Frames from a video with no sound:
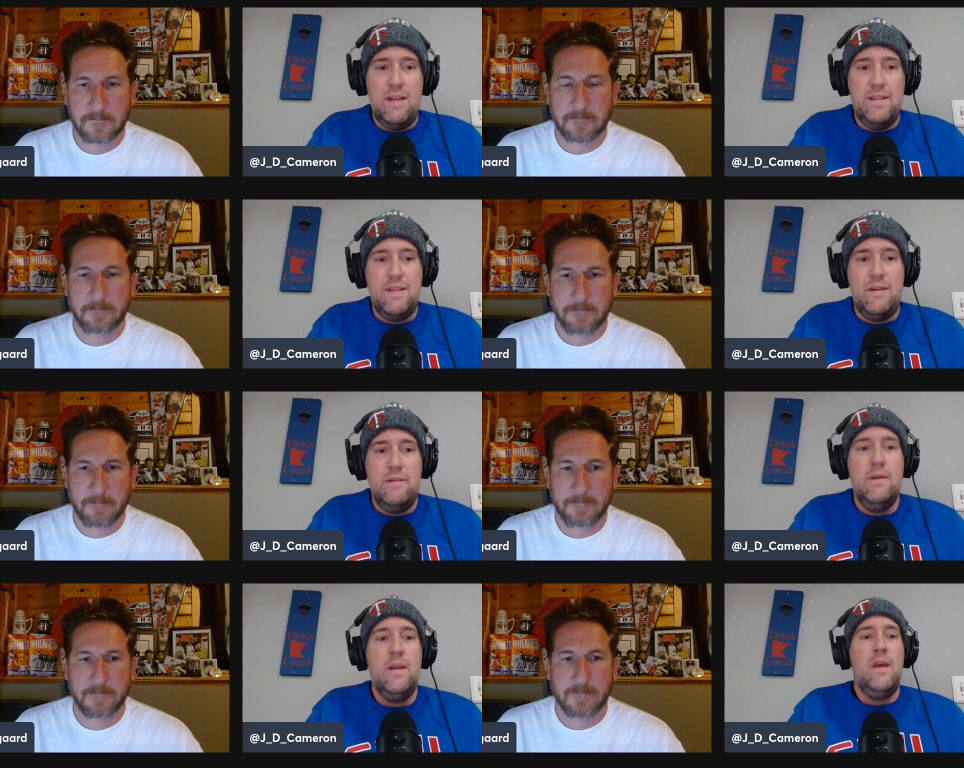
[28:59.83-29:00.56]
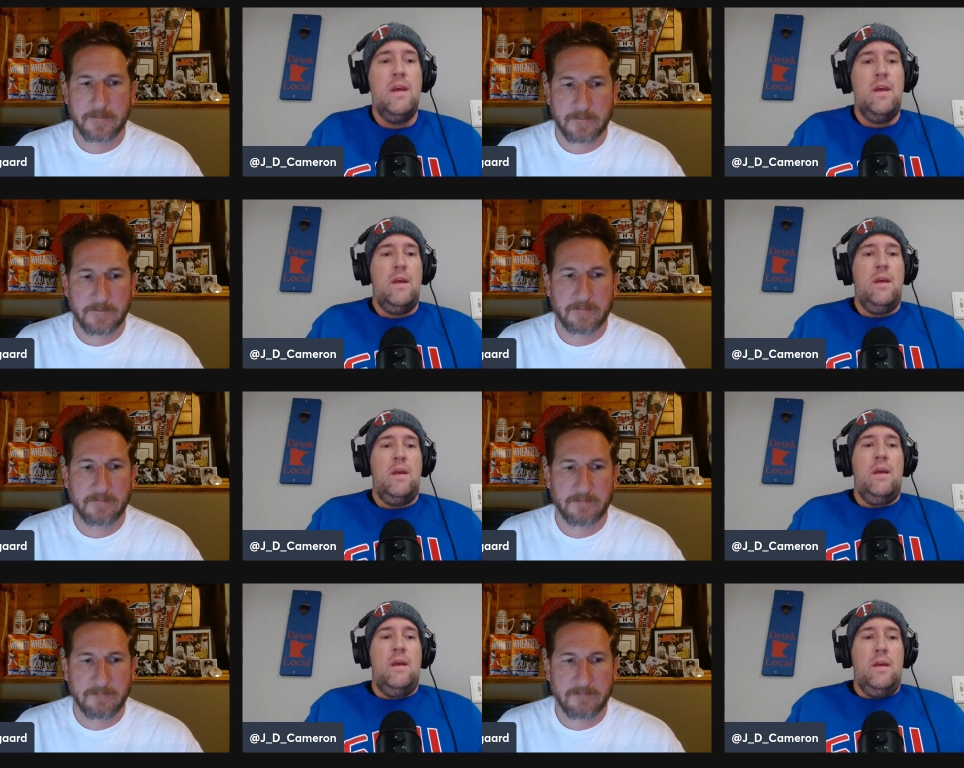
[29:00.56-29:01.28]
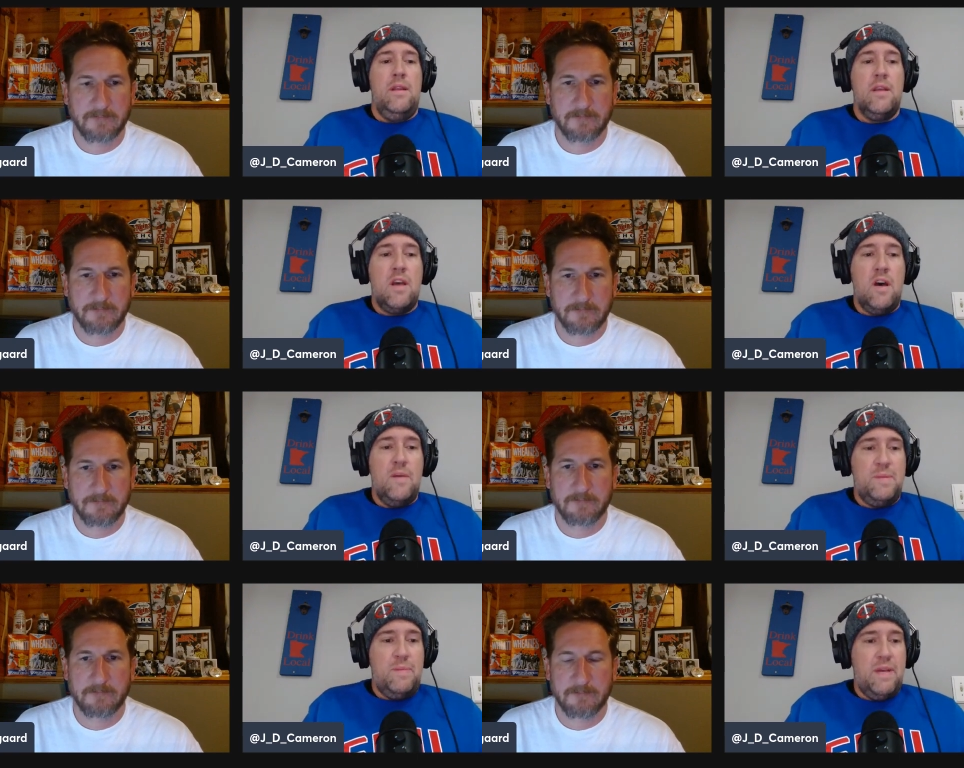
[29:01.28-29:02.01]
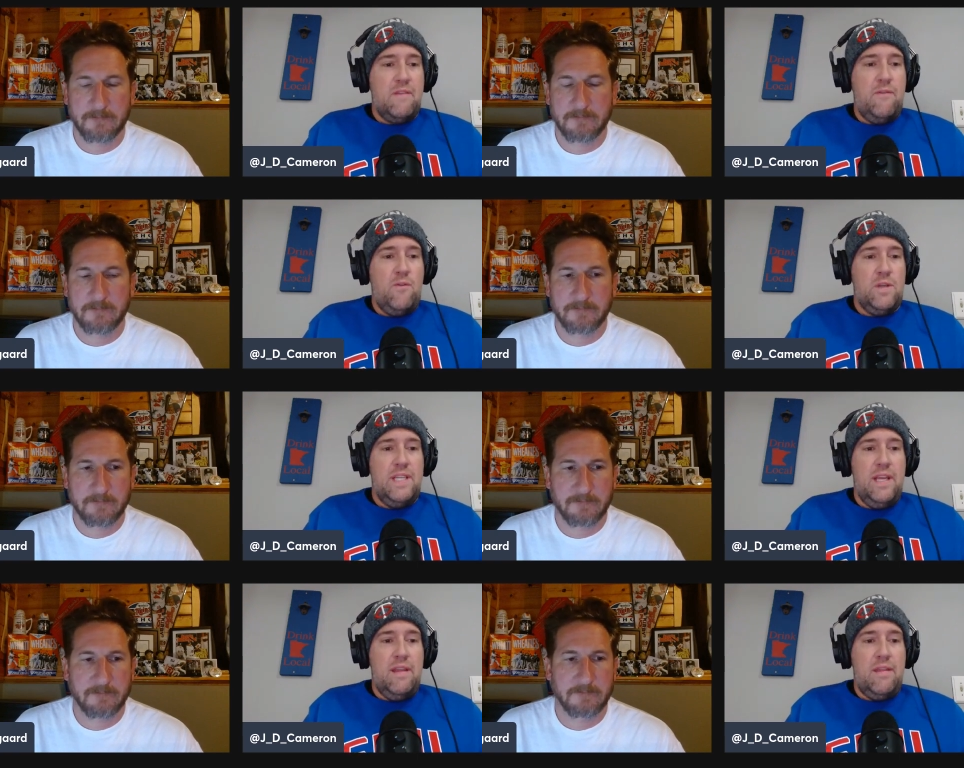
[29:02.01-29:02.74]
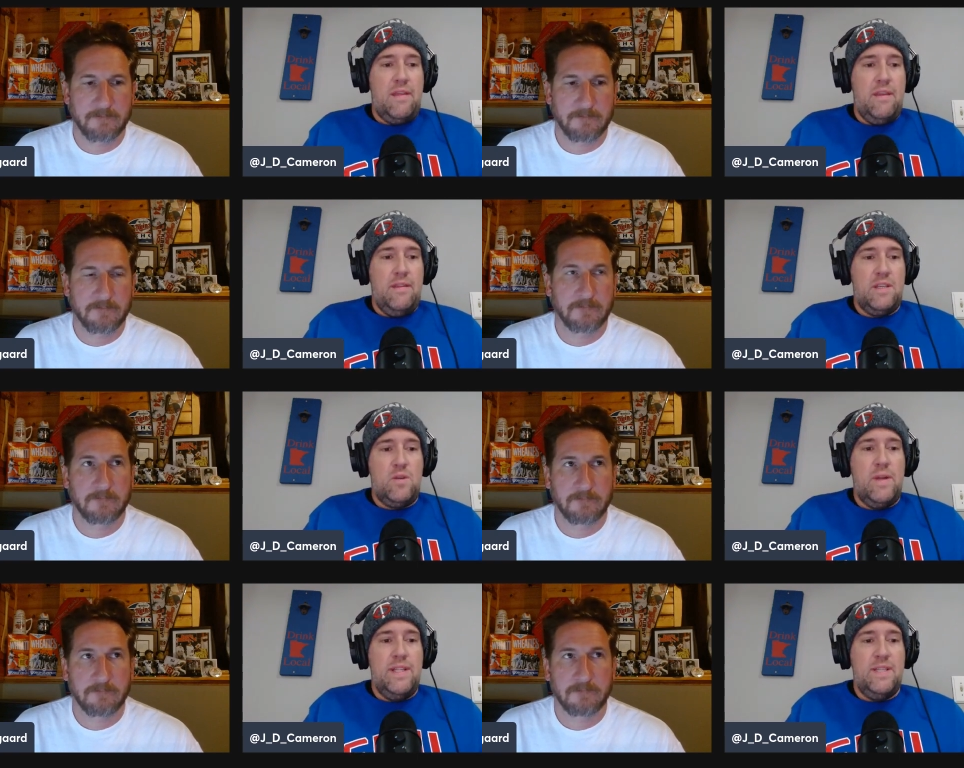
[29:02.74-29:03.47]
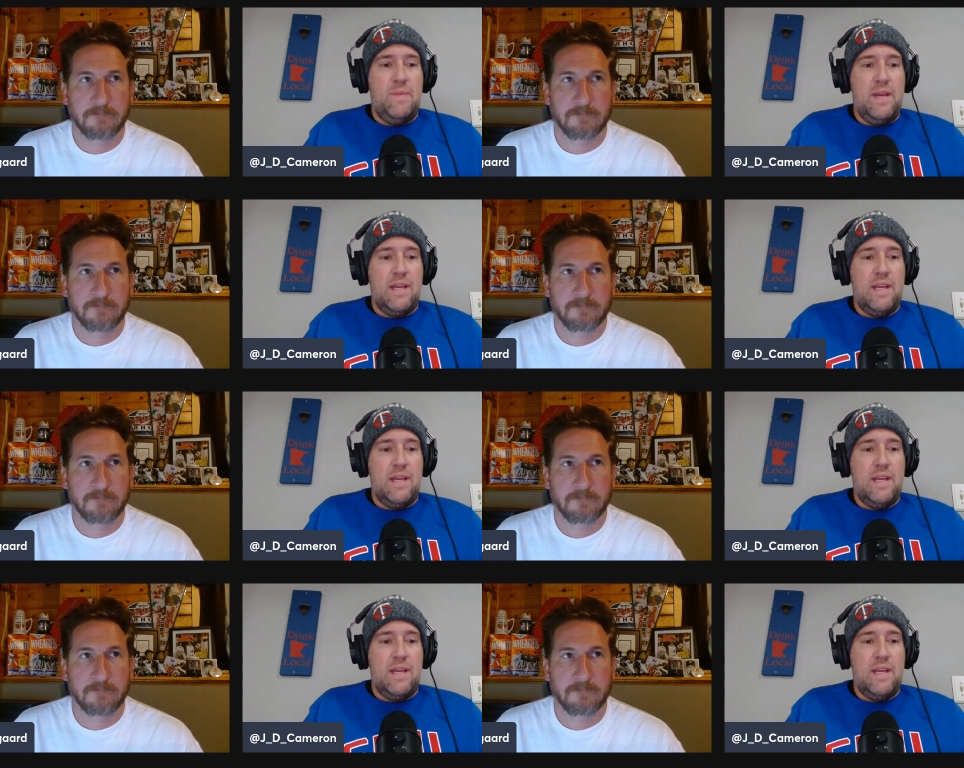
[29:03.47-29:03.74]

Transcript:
Speaker 1: And so the Cubs pick fourteenth, the Twins pick